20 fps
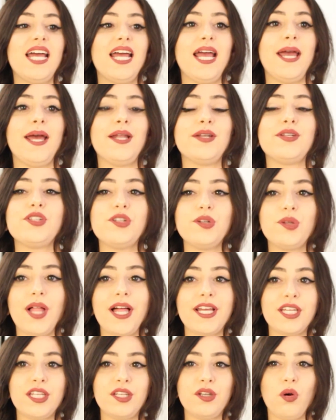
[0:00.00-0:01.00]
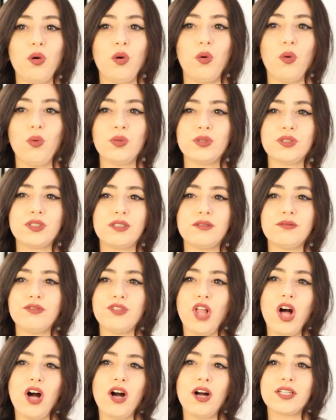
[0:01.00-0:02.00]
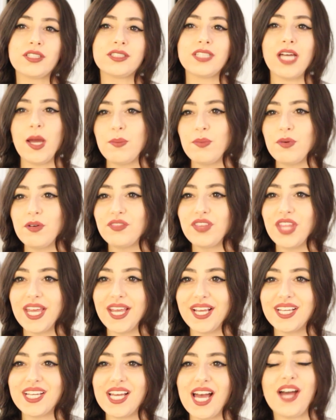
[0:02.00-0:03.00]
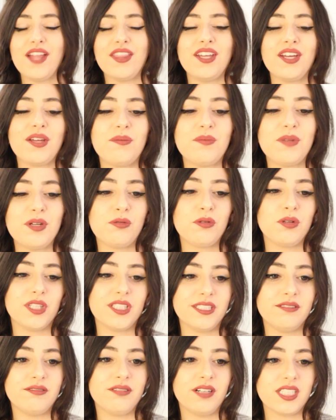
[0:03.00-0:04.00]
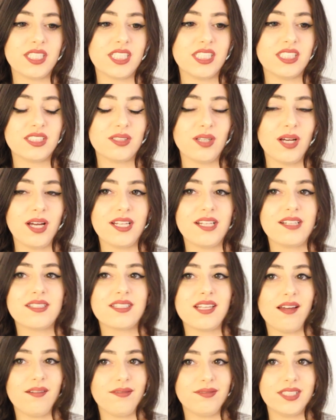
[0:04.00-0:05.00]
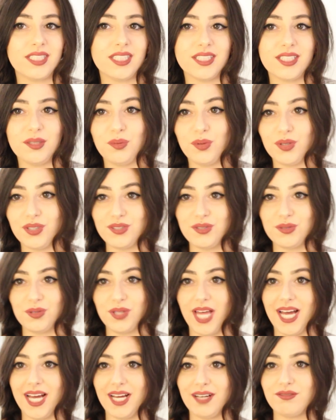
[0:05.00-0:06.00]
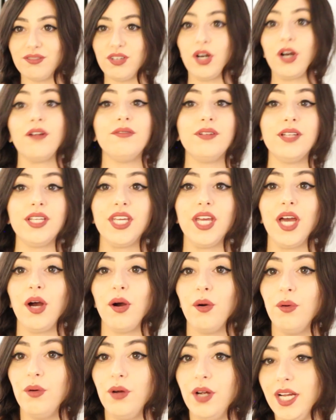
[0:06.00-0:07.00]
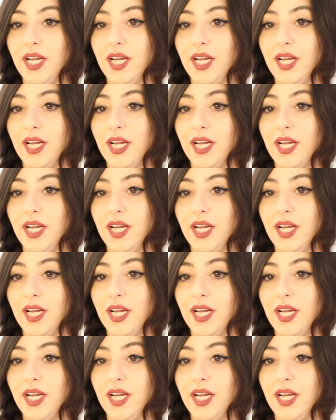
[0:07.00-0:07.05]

and do like an older vlog type of thing. I think it'd be really funny. So I definitely want to do that for a video.